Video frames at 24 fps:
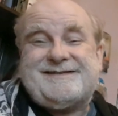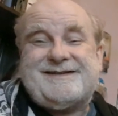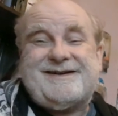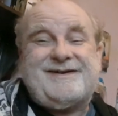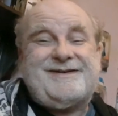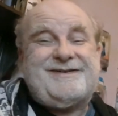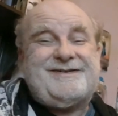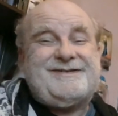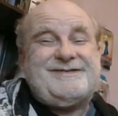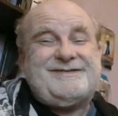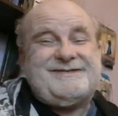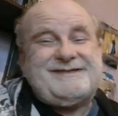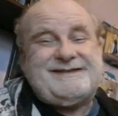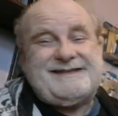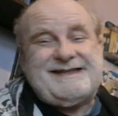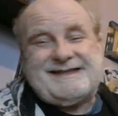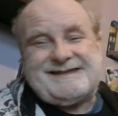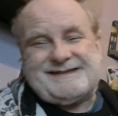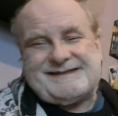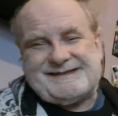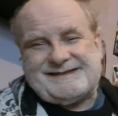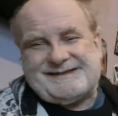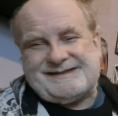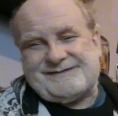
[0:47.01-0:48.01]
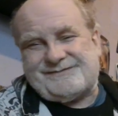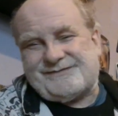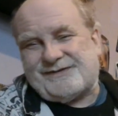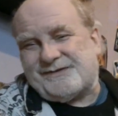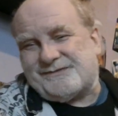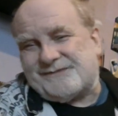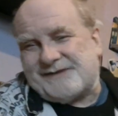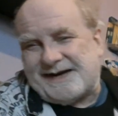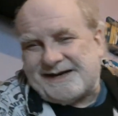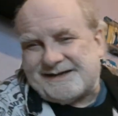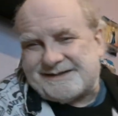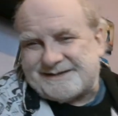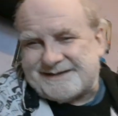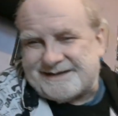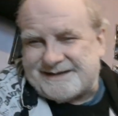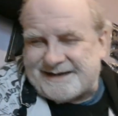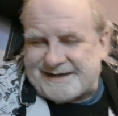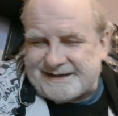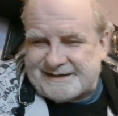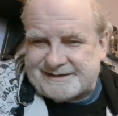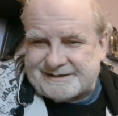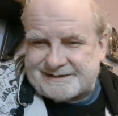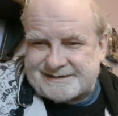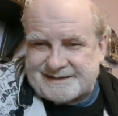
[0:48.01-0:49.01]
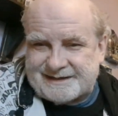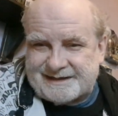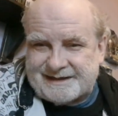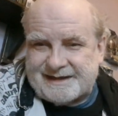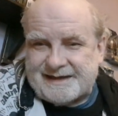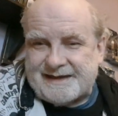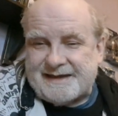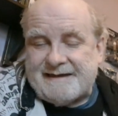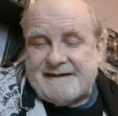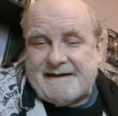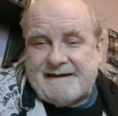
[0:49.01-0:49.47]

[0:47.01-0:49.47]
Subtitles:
Oh yes, from 1980.